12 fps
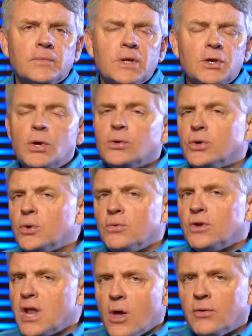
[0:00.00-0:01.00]
You
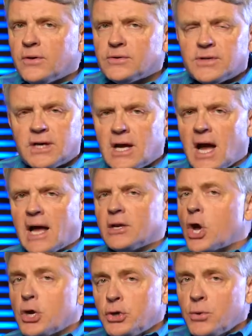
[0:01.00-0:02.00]
know there's a God.
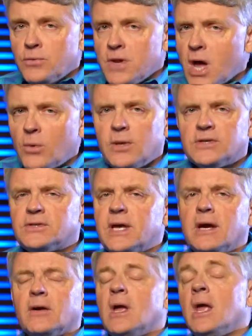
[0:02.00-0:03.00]
You know He's
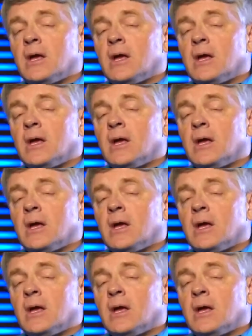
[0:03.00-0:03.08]
there.